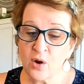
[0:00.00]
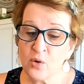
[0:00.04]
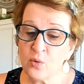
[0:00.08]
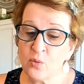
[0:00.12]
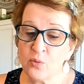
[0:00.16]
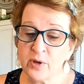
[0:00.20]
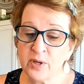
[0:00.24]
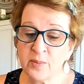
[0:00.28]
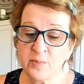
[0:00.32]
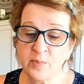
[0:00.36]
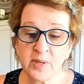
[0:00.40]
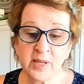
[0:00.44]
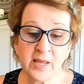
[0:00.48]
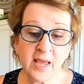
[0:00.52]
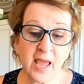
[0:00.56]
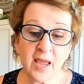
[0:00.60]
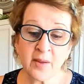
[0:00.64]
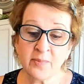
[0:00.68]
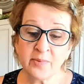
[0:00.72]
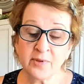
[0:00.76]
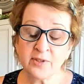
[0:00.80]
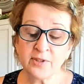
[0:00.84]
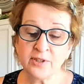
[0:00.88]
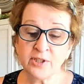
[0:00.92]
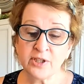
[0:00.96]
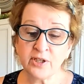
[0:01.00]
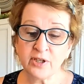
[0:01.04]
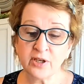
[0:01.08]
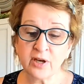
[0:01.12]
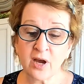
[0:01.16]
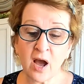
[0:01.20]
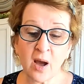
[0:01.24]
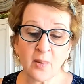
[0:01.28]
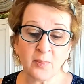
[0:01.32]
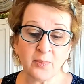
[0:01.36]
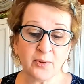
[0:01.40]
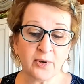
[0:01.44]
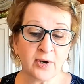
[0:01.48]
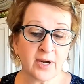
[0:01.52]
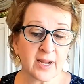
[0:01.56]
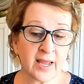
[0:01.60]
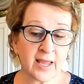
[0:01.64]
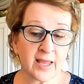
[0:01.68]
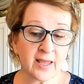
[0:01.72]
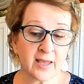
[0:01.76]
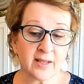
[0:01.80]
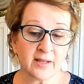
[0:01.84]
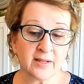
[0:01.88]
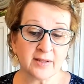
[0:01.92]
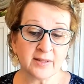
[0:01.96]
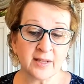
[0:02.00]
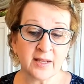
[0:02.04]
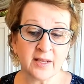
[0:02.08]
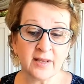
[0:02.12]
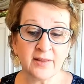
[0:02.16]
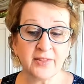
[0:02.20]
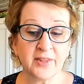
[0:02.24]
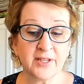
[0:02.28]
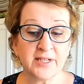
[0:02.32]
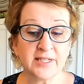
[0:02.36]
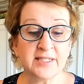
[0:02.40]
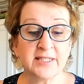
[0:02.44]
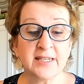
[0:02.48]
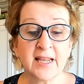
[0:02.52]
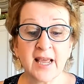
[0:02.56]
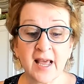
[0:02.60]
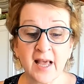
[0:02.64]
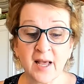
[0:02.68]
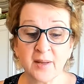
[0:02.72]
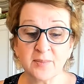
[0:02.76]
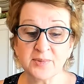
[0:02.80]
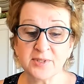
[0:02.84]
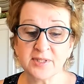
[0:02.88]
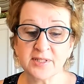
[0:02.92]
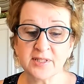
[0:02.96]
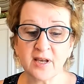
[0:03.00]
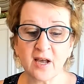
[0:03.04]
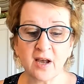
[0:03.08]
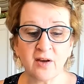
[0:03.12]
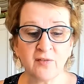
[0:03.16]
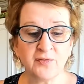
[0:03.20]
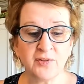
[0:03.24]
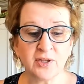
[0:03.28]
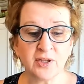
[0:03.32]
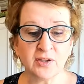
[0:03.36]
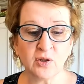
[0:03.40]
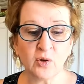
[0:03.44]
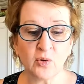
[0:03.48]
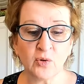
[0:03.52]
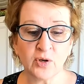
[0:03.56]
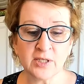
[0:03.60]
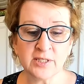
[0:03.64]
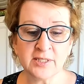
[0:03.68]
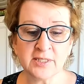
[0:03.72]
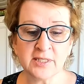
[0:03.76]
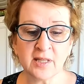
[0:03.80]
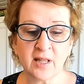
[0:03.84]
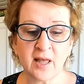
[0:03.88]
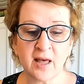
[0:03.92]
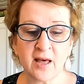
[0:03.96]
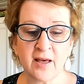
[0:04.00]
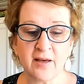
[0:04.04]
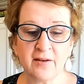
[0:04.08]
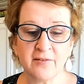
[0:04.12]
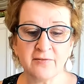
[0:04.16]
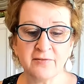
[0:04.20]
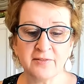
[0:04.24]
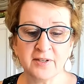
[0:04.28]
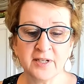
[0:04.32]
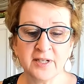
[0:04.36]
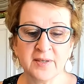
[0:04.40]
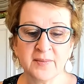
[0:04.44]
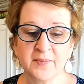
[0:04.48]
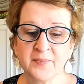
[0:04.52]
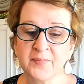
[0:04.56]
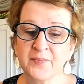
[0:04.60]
would be able to comprehend the depths of the Lord's love,